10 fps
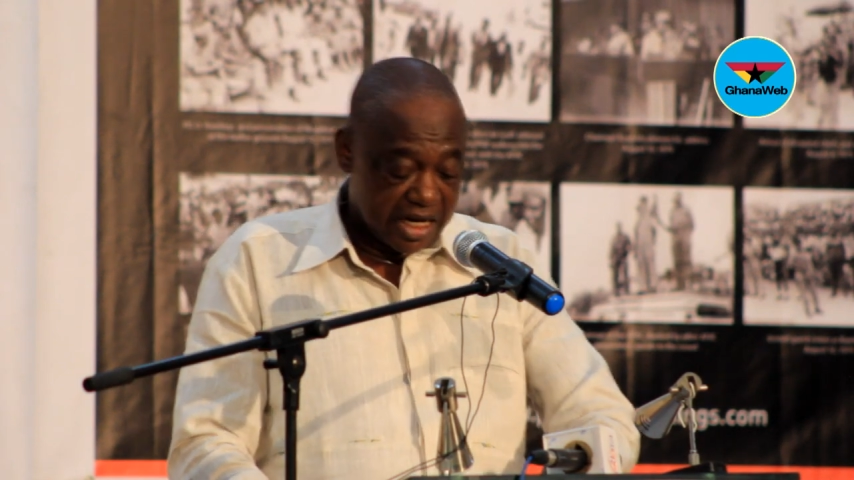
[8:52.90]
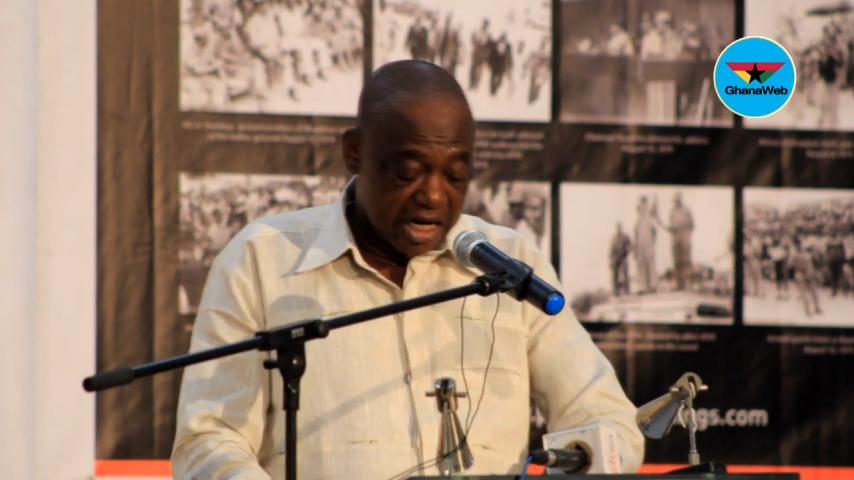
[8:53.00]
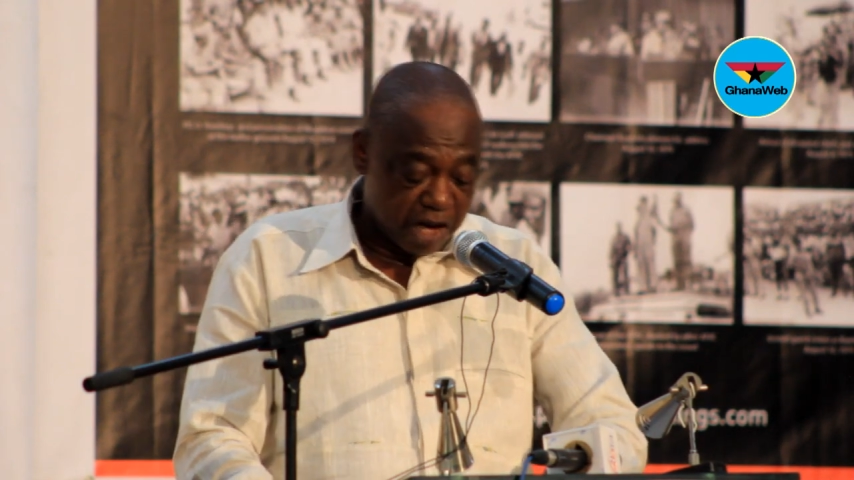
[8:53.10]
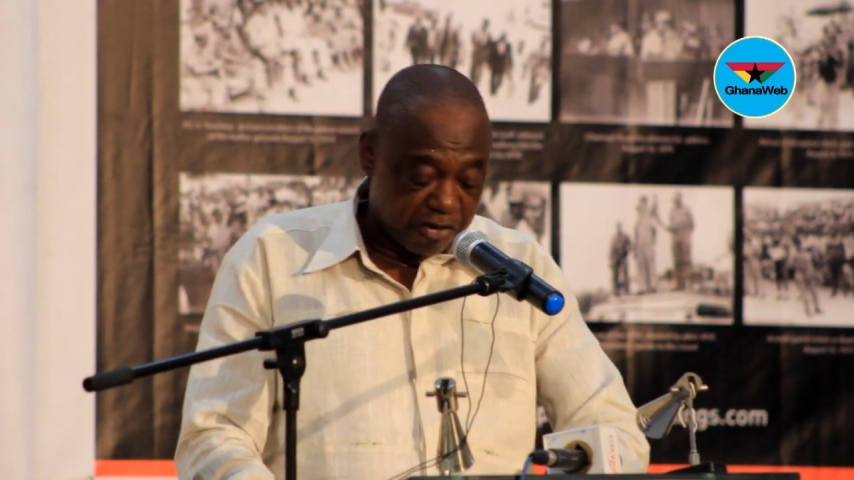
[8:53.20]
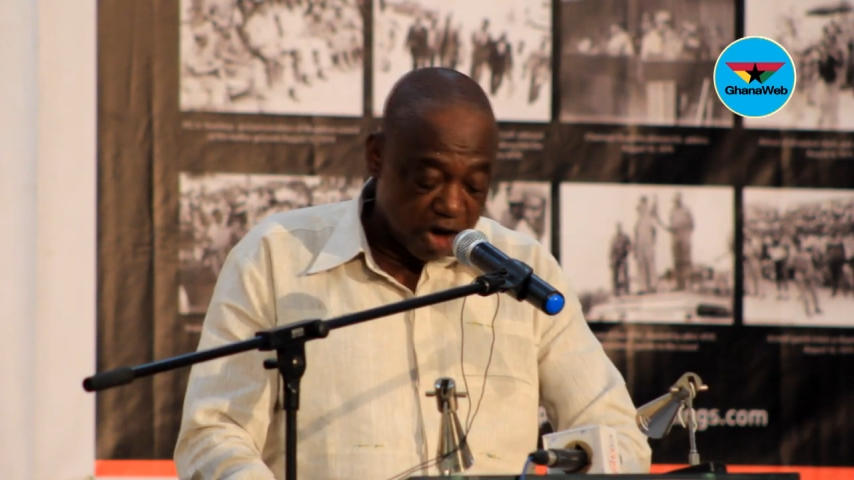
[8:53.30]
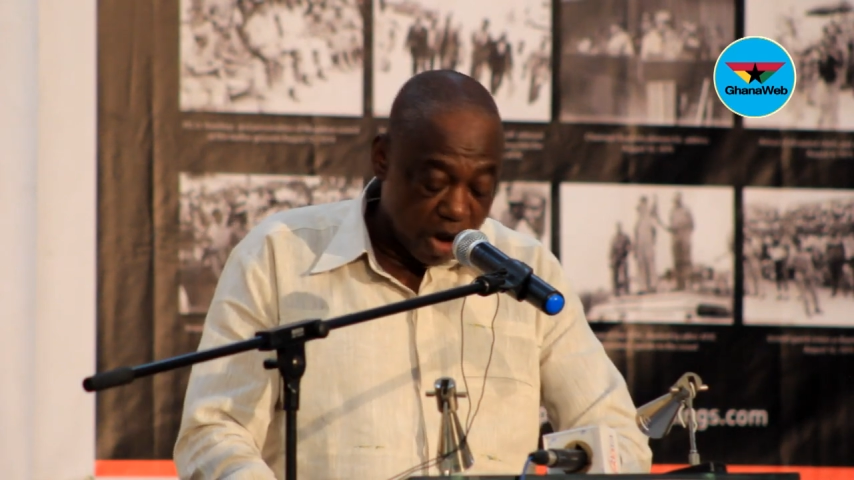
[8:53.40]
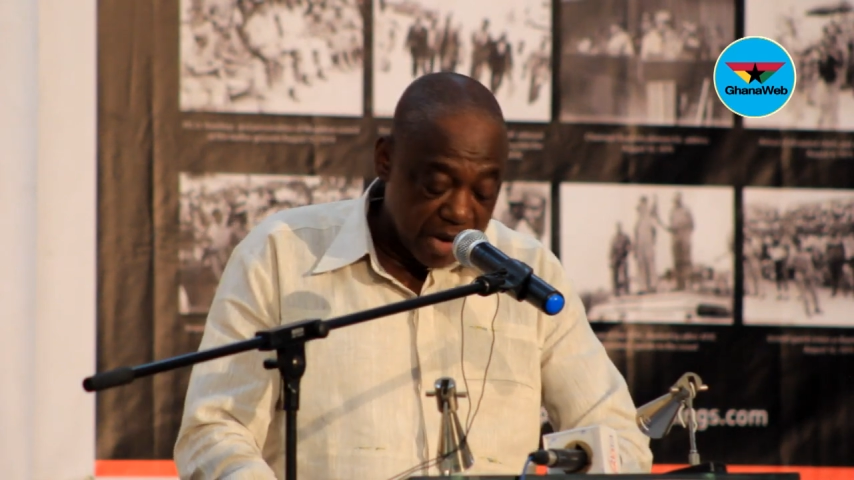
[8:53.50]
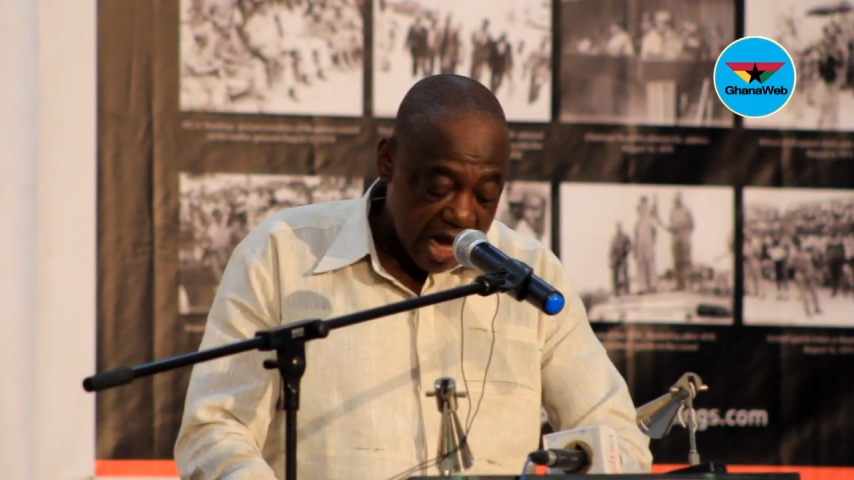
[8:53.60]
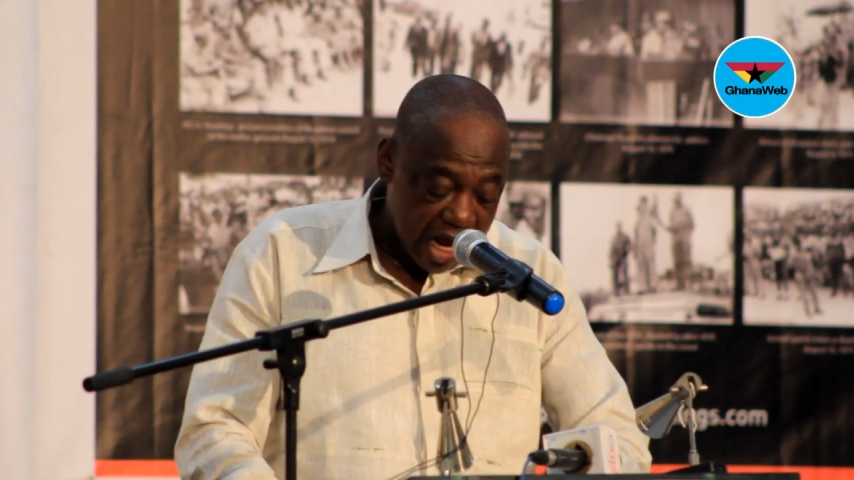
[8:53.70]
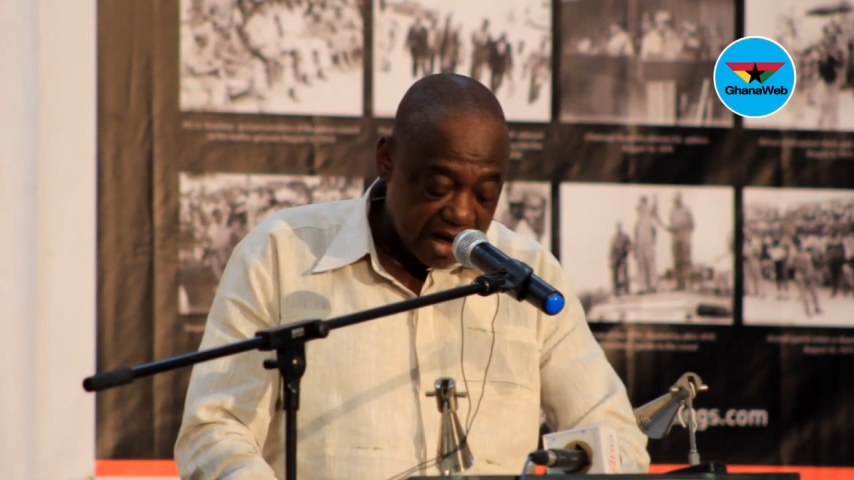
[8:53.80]
The
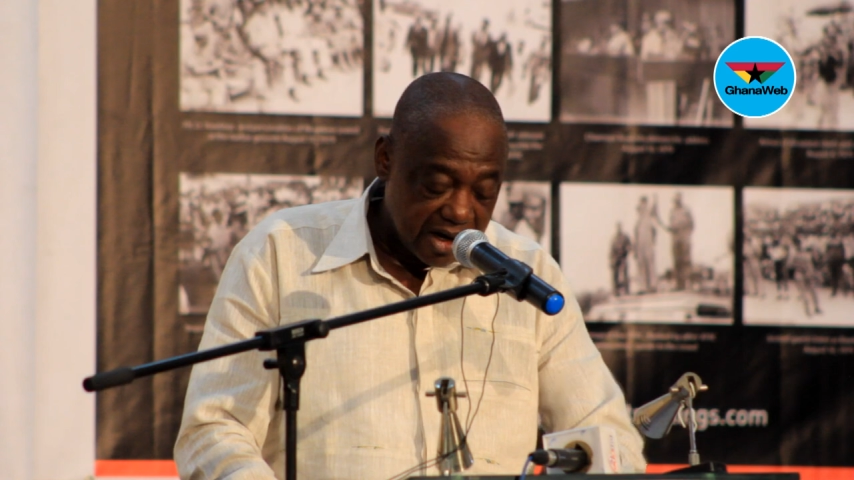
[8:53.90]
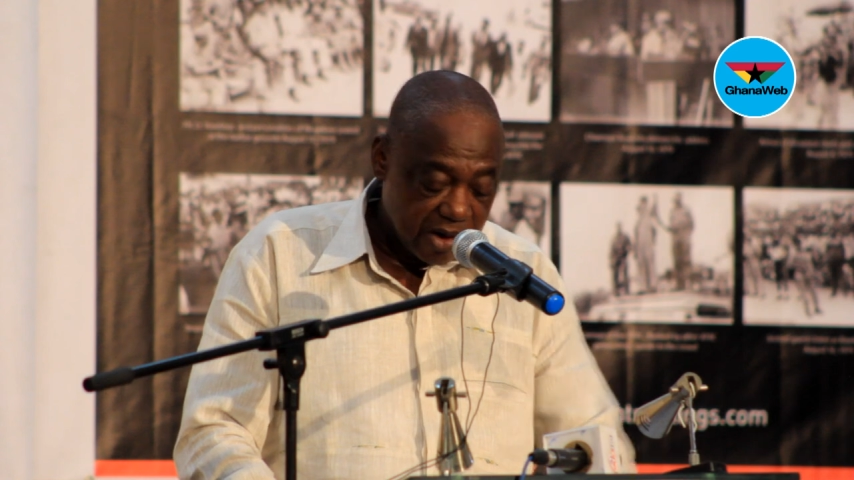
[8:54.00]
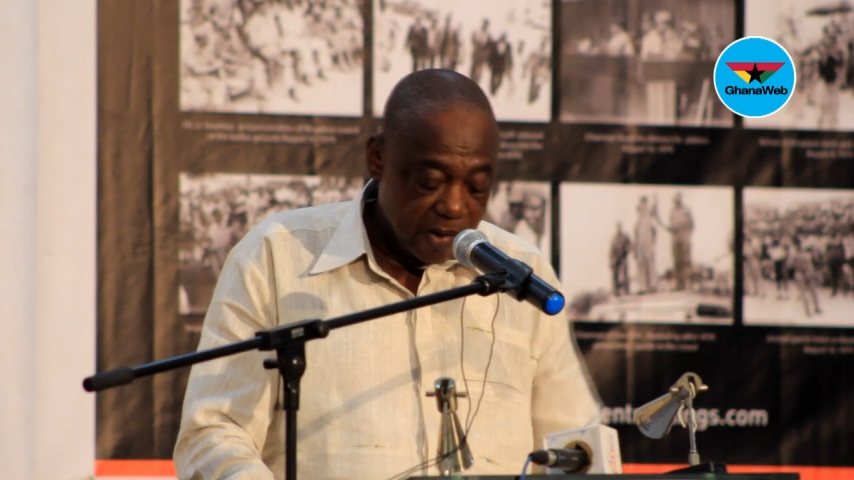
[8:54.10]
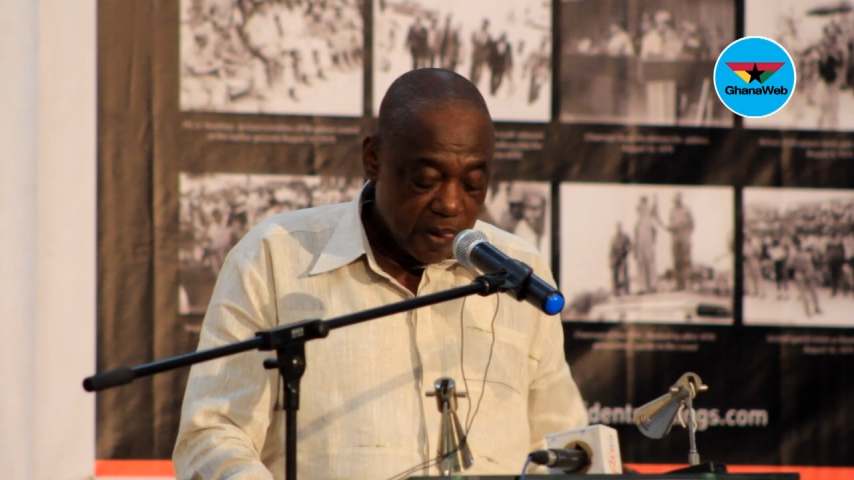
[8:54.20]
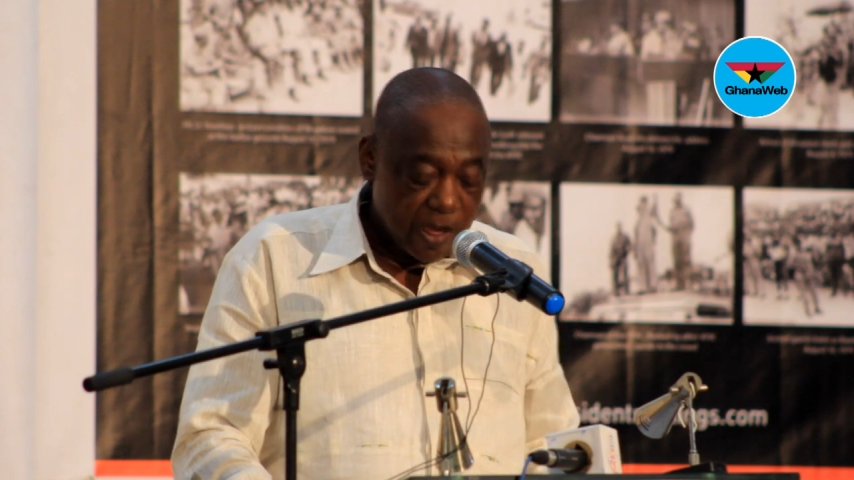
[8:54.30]
phenomenon